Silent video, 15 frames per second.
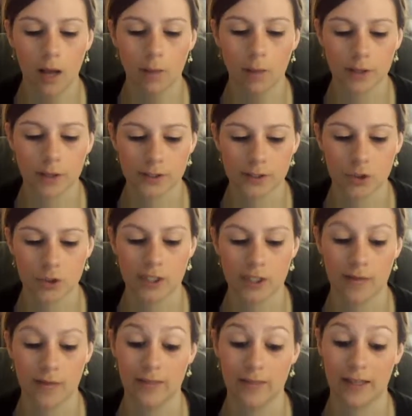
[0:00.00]
Also, just
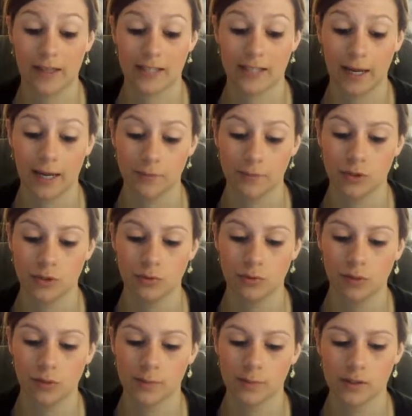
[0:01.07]
having that time to
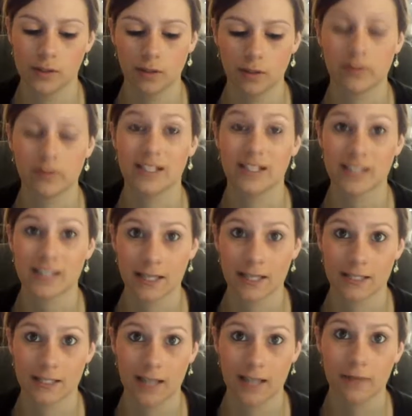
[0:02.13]
observe and
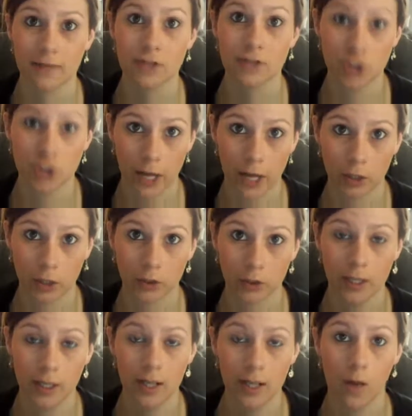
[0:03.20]
assess every child
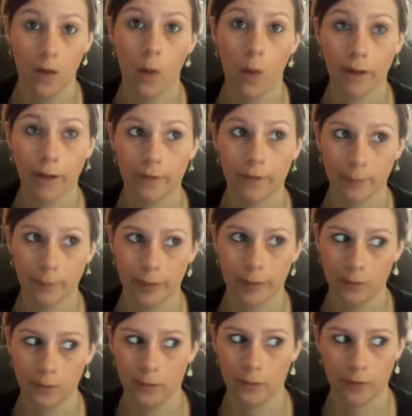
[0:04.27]
while they're
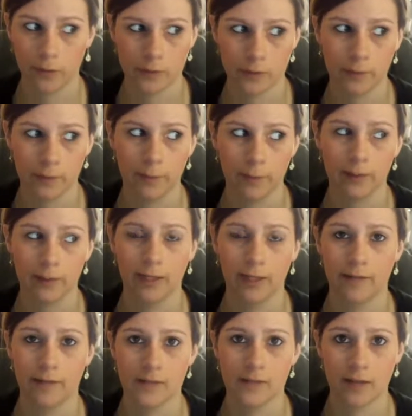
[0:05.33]
playing with those
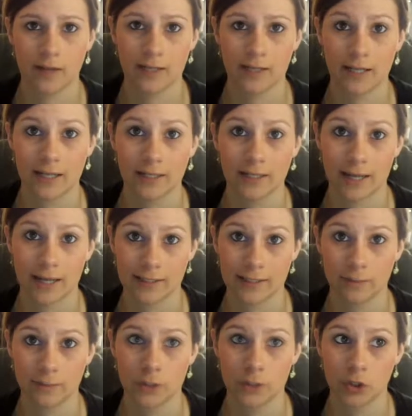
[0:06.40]
manipulatives and that didactic
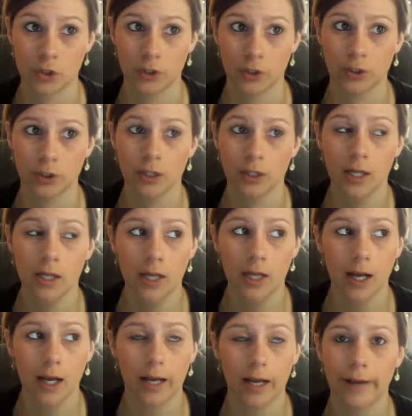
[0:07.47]
material,
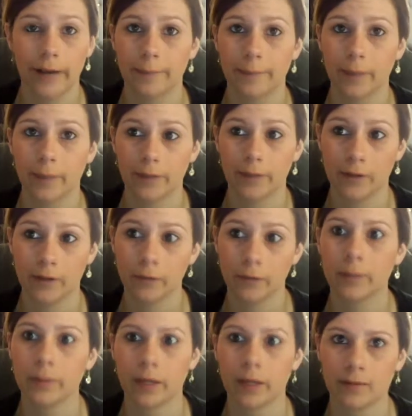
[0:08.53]
I think it'd
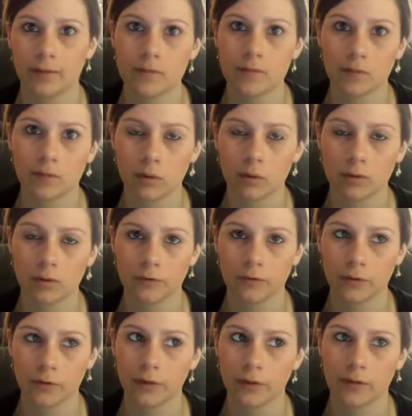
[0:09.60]
be kind of difficult
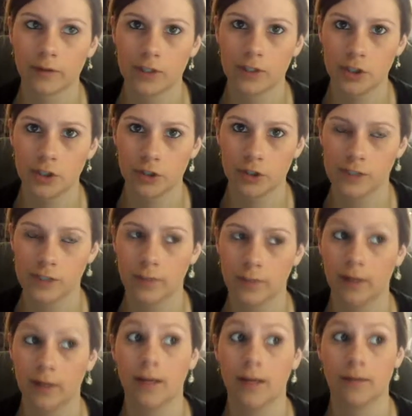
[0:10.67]
for the teacher to spend
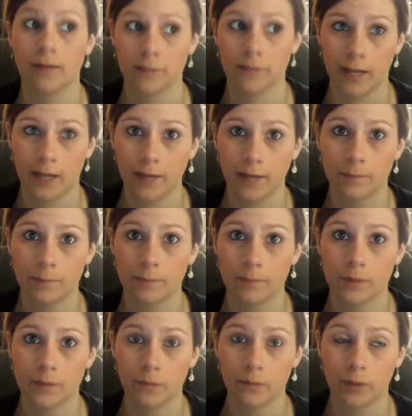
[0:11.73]
enough time
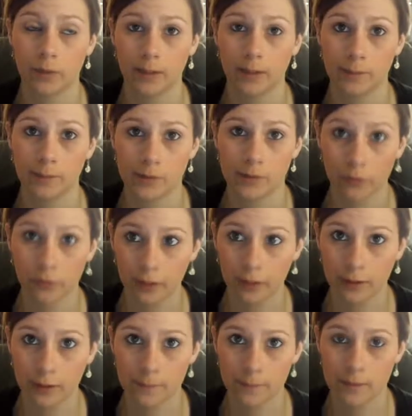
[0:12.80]
really observing
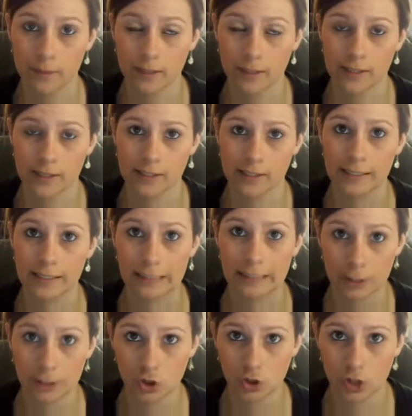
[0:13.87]
and assessing
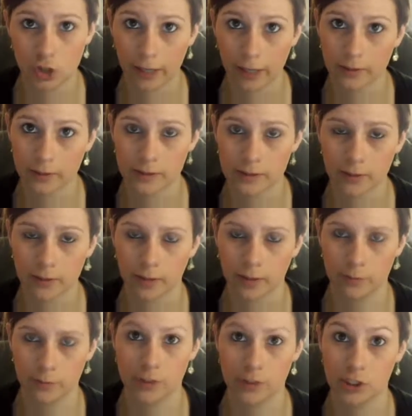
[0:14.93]
each child, so that
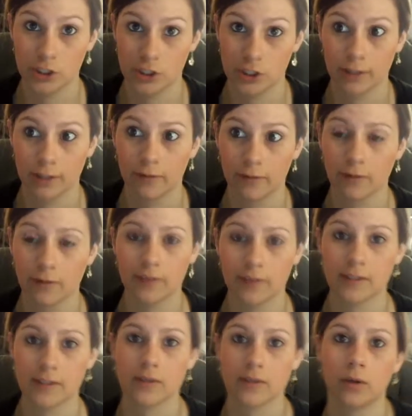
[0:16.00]
would be just another thing
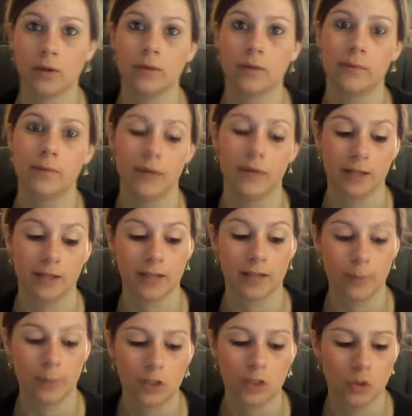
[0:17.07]
that's going to be very
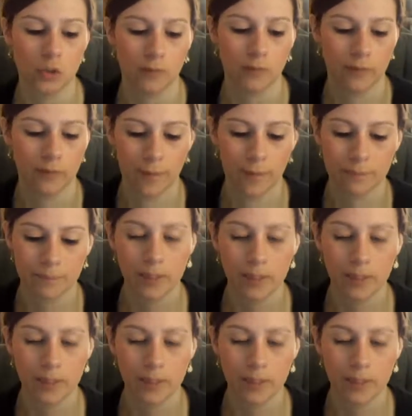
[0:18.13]
time consuming for them.